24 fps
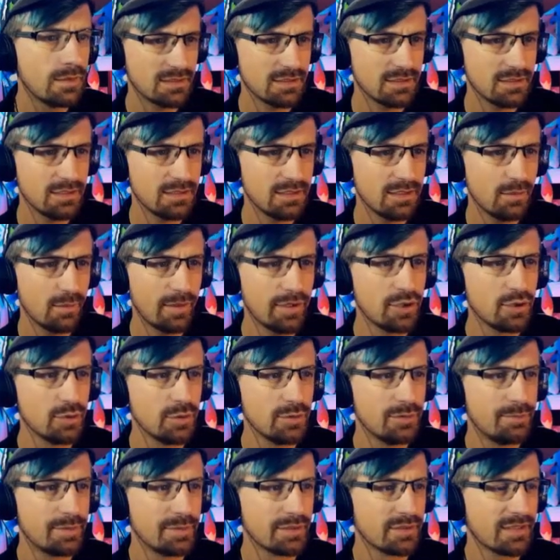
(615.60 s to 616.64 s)
I wonder who
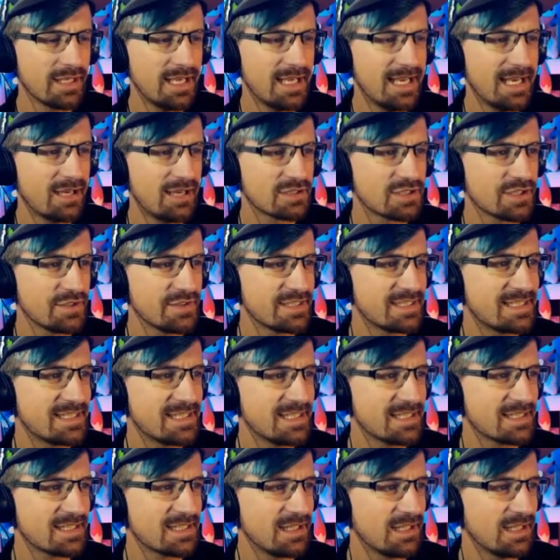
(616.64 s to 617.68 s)
would build a house on this
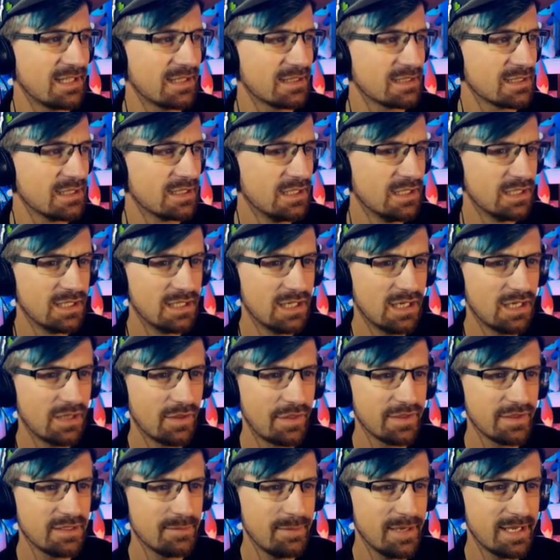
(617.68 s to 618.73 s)
sinister island. I'll
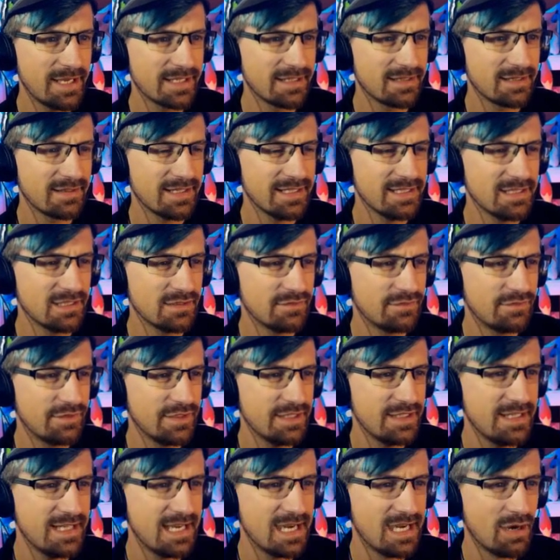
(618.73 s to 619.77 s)
think about it later. For
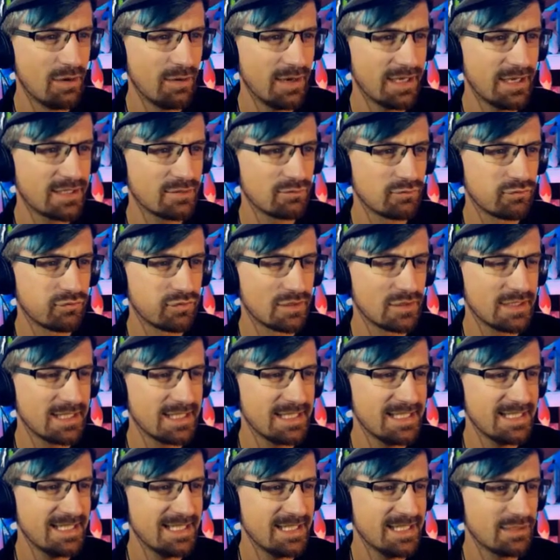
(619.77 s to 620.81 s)
now, I could
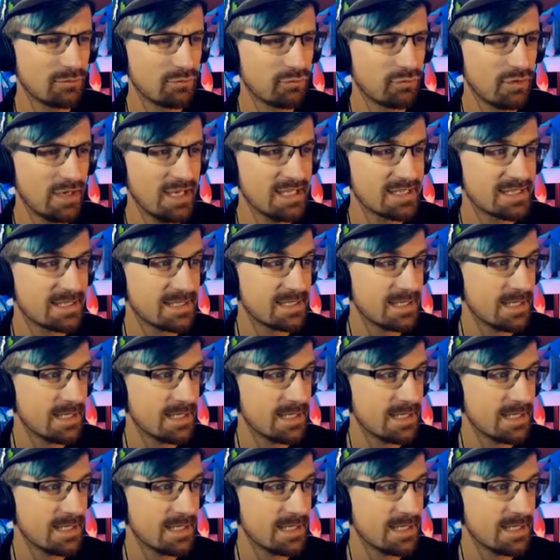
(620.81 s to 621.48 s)
really need a rest.